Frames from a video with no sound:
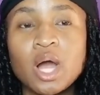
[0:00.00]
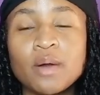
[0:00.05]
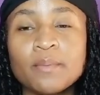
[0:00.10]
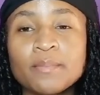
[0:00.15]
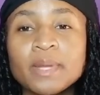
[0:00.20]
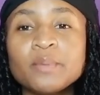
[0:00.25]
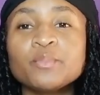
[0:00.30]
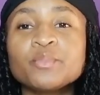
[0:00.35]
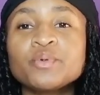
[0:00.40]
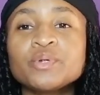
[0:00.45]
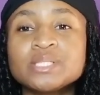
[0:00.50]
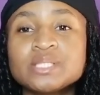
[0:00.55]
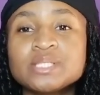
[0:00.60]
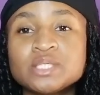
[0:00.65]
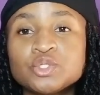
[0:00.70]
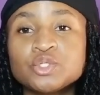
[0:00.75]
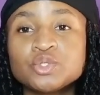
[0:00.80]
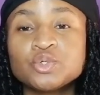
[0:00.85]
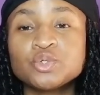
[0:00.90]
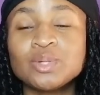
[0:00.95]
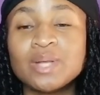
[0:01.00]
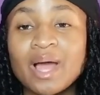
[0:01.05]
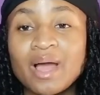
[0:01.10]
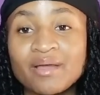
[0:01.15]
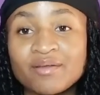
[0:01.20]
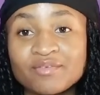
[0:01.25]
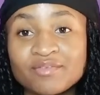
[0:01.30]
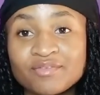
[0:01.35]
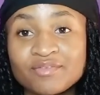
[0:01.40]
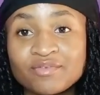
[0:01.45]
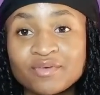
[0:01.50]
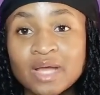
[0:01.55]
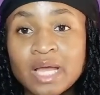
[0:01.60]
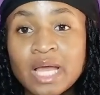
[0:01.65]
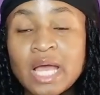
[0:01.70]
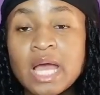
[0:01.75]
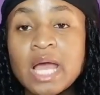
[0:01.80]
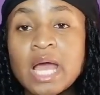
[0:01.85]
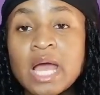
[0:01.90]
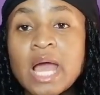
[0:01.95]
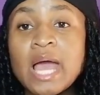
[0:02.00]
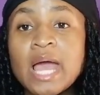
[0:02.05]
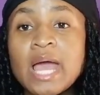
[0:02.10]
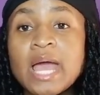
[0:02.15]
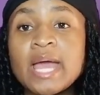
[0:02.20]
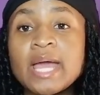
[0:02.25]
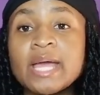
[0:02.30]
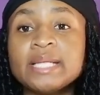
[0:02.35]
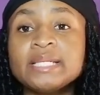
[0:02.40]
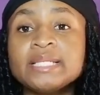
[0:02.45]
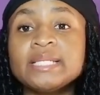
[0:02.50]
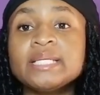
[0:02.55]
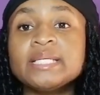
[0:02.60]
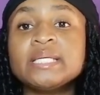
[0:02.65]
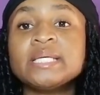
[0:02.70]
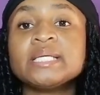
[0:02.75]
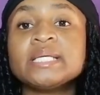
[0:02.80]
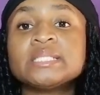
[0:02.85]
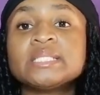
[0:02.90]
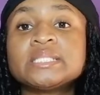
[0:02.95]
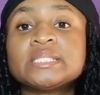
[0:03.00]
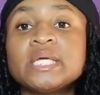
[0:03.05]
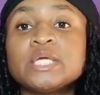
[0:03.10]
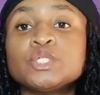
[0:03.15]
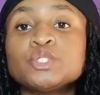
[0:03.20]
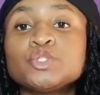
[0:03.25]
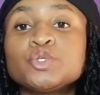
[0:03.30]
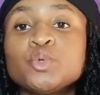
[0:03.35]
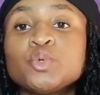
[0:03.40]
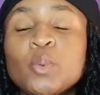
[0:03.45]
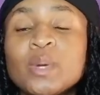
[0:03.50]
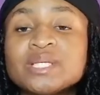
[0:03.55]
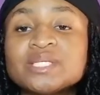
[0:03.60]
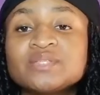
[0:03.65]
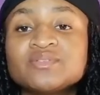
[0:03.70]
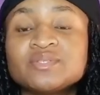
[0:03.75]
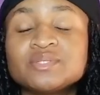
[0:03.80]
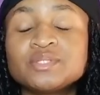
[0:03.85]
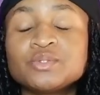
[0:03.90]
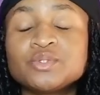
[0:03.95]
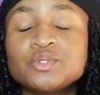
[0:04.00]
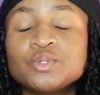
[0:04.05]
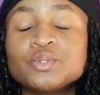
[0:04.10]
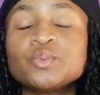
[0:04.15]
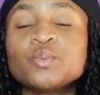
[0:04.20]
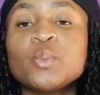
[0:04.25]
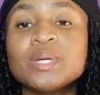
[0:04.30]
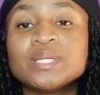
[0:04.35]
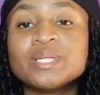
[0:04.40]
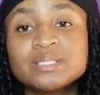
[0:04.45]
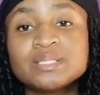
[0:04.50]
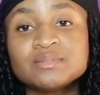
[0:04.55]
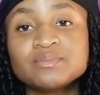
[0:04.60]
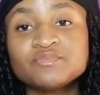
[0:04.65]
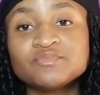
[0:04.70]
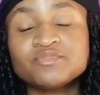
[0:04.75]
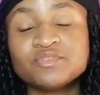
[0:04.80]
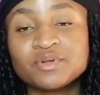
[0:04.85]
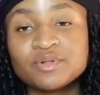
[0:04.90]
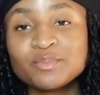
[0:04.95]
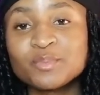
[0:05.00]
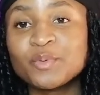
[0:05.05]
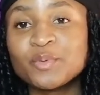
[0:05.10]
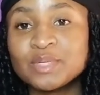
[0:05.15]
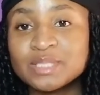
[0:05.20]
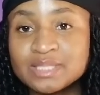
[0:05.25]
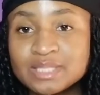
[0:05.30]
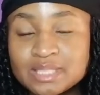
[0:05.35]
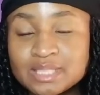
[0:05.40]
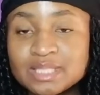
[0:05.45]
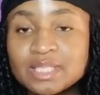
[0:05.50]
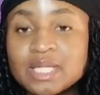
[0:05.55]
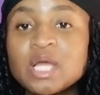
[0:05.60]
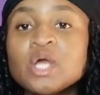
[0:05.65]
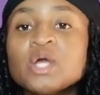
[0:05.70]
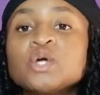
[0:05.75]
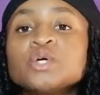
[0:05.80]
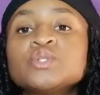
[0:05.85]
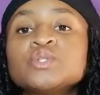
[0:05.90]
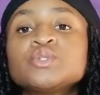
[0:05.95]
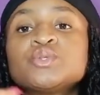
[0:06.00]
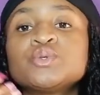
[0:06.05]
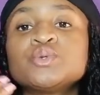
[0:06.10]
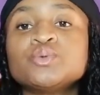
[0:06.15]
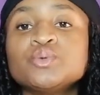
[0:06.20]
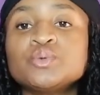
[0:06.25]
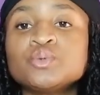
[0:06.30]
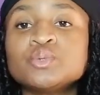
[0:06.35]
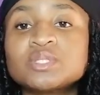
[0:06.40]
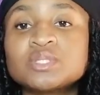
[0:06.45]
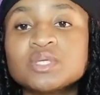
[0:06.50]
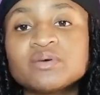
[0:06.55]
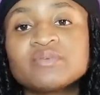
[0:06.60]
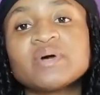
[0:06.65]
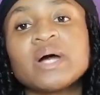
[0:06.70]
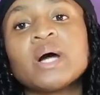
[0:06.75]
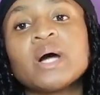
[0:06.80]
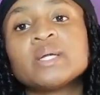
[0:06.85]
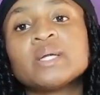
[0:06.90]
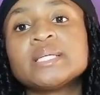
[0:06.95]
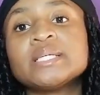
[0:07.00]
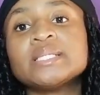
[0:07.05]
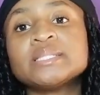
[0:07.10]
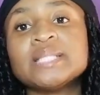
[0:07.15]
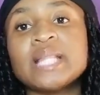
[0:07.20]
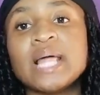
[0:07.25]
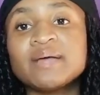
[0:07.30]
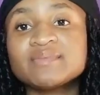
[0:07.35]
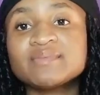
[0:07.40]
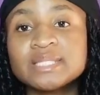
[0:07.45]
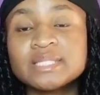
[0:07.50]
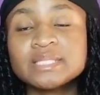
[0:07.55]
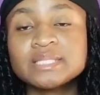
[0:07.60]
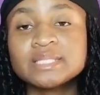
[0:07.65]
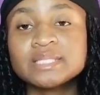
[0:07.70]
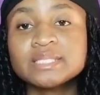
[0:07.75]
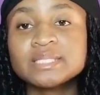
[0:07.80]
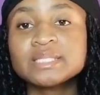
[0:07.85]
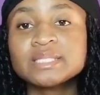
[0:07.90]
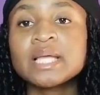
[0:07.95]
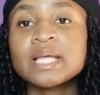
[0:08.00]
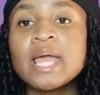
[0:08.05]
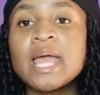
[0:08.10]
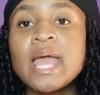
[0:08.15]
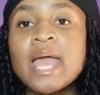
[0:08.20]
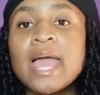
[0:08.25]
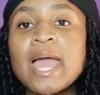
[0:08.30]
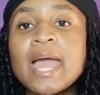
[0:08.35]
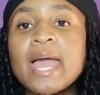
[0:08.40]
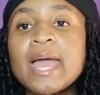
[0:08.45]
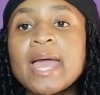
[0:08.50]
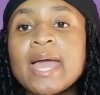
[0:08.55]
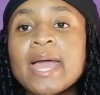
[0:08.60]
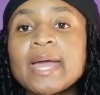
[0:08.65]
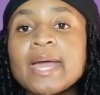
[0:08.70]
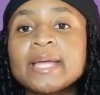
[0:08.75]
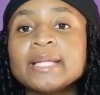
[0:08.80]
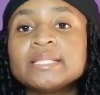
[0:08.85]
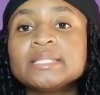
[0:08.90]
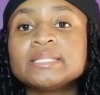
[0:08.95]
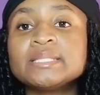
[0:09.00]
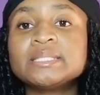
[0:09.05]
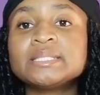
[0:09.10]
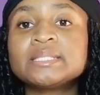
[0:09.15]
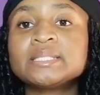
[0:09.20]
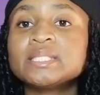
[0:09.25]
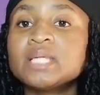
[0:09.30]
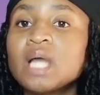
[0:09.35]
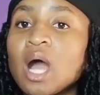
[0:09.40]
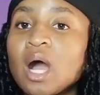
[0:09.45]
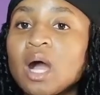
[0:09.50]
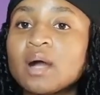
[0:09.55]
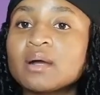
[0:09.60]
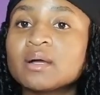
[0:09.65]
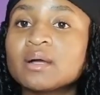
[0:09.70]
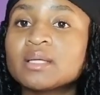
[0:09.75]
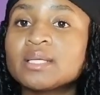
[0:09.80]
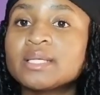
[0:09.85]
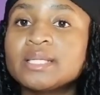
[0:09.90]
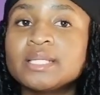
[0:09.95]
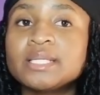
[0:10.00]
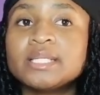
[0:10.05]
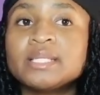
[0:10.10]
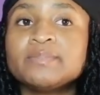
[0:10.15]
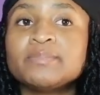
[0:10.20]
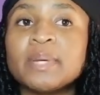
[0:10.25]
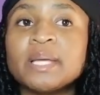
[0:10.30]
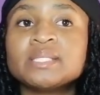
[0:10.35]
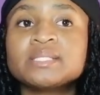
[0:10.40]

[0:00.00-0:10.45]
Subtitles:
imprisoned to life, and he is sent to Westville prison to serve out his life sentence. And yeah, he